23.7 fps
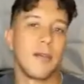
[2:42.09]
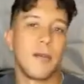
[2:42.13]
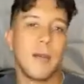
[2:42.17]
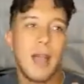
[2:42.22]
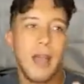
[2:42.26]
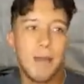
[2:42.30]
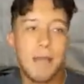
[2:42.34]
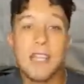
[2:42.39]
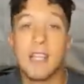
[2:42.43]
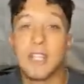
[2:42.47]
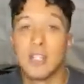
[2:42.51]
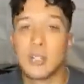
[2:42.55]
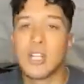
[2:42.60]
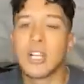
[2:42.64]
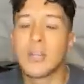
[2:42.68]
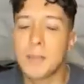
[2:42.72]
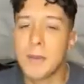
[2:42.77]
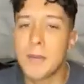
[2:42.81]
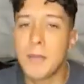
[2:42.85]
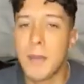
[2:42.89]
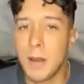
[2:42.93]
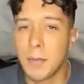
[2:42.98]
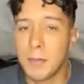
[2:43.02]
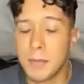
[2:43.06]
I mean, it took me
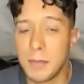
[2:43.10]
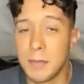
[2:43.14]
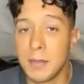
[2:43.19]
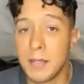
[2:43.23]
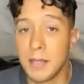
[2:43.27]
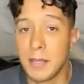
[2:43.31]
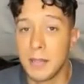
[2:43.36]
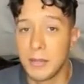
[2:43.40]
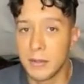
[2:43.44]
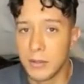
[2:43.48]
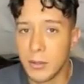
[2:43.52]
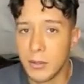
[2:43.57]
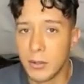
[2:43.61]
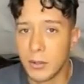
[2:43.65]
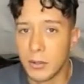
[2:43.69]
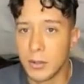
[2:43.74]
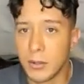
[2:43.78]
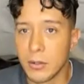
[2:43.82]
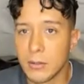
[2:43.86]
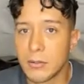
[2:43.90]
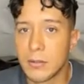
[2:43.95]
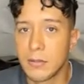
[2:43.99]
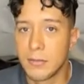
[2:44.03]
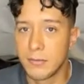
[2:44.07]
probably a year
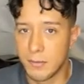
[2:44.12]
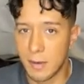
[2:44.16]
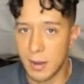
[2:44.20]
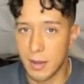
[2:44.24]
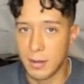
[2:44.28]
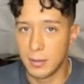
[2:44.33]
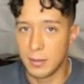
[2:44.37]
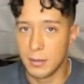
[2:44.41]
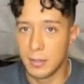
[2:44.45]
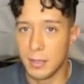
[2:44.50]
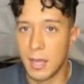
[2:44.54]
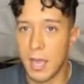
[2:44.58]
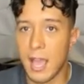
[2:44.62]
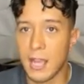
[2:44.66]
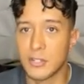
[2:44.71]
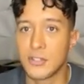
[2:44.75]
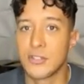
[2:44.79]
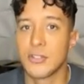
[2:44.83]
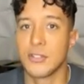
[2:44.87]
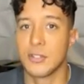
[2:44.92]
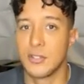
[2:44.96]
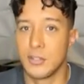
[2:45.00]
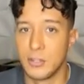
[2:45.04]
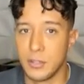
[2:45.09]
to finally
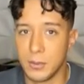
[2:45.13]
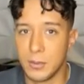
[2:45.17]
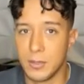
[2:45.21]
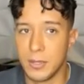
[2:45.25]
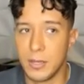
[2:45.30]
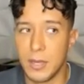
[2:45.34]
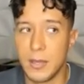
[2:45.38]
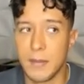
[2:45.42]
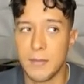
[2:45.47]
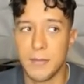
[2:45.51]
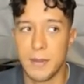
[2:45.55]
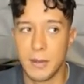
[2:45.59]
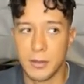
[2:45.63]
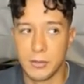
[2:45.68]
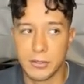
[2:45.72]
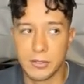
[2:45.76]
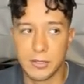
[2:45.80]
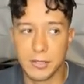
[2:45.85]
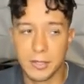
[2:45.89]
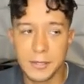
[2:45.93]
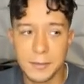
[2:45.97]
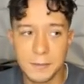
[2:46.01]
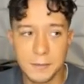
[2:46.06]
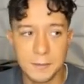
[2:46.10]
actually do it and post
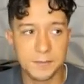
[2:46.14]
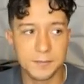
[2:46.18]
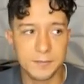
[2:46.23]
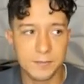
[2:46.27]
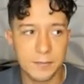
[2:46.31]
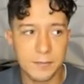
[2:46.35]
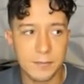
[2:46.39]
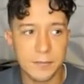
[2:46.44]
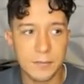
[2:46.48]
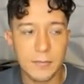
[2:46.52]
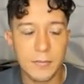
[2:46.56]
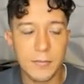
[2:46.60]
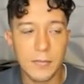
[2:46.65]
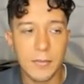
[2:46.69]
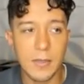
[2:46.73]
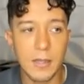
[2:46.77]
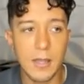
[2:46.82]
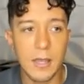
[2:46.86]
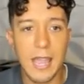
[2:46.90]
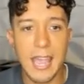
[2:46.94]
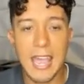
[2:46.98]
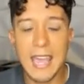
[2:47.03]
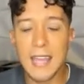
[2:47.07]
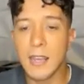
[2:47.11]
it.
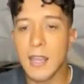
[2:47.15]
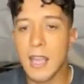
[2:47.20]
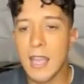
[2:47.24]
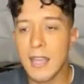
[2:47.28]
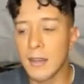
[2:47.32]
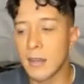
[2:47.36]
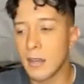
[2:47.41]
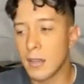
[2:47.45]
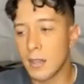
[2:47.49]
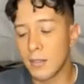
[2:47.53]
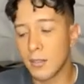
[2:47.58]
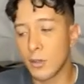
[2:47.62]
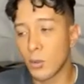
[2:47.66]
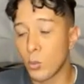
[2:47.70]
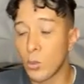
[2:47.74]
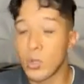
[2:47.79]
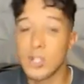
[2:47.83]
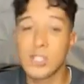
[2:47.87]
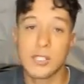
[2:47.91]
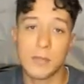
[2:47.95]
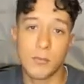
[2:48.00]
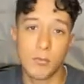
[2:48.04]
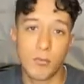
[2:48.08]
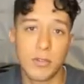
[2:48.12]
And there were
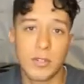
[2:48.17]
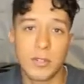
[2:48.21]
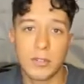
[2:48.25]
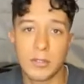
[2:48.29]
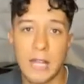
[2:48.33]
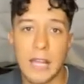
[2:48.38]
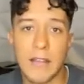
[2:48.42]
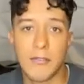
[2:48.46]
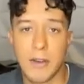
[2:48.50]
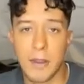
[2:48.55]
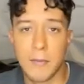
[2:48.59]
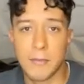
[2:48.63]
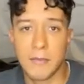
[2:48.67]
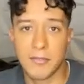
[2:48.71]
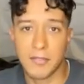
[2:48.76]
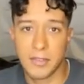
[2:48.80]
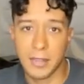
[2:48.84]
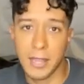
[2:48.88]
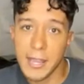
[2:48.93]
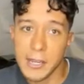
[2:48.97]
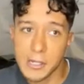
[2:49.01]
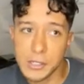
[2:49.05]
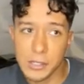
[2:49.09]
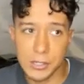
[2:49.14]
some real life
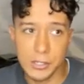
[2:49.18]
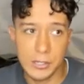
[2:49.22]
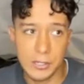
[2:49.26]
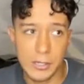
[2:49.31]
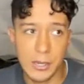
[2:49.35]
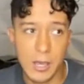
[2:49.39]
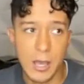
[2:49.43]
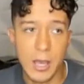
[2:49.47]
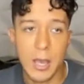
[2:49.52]
ramifications.